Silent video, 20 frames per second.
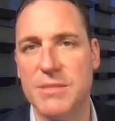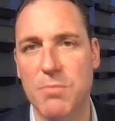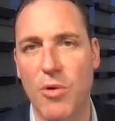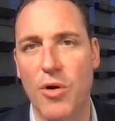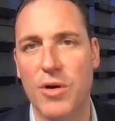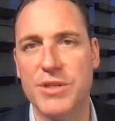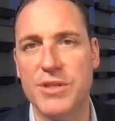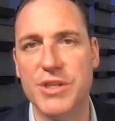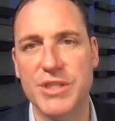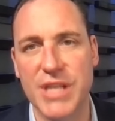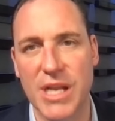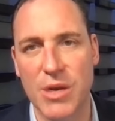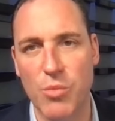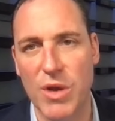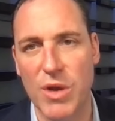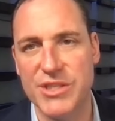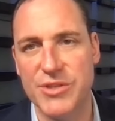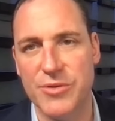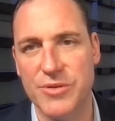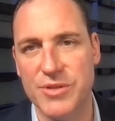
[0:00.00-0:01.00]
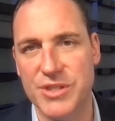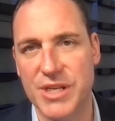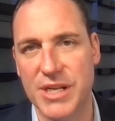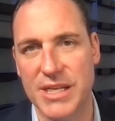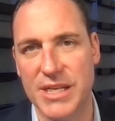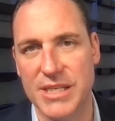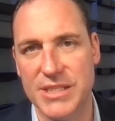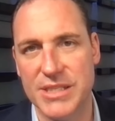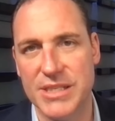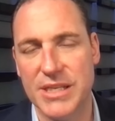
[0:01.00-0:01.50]
marches in Western
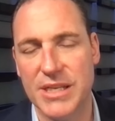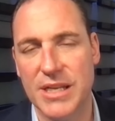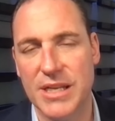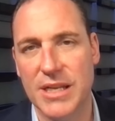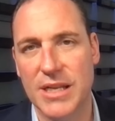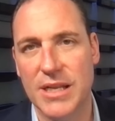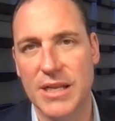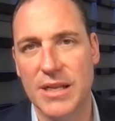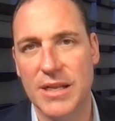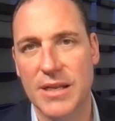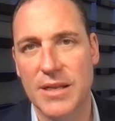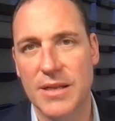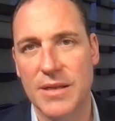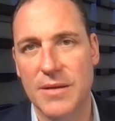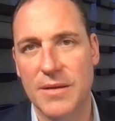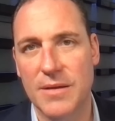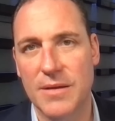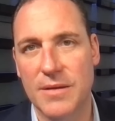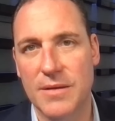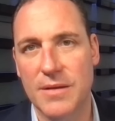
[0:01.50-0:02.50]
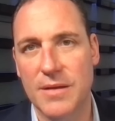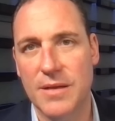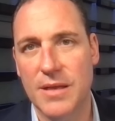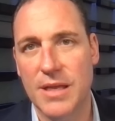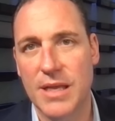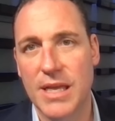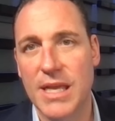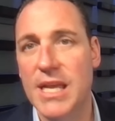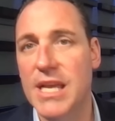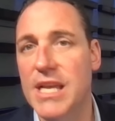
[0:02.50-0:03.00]
cities.
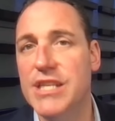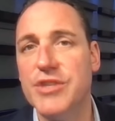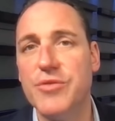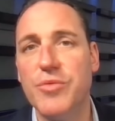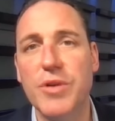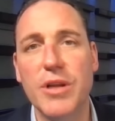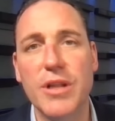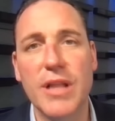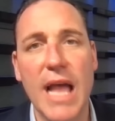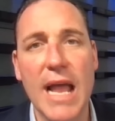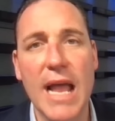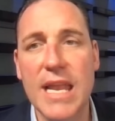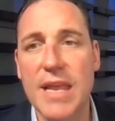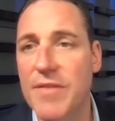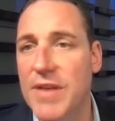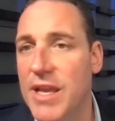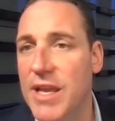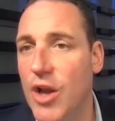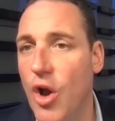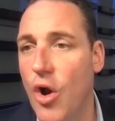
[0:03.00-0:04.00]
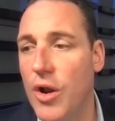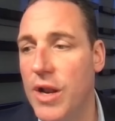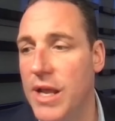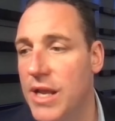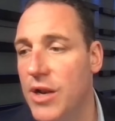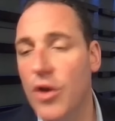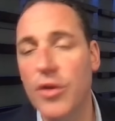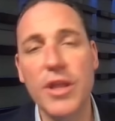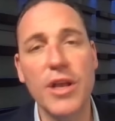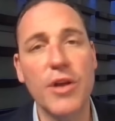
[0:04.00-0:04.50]
Israel hadn't even gone
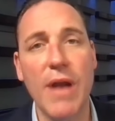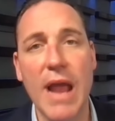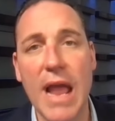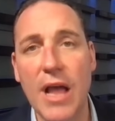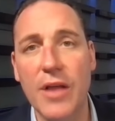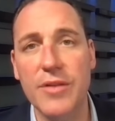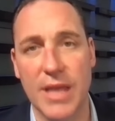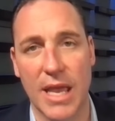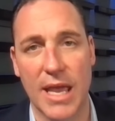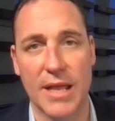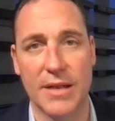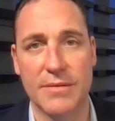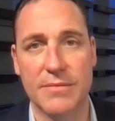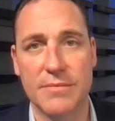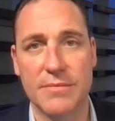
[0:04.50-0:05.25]
in on the ground yet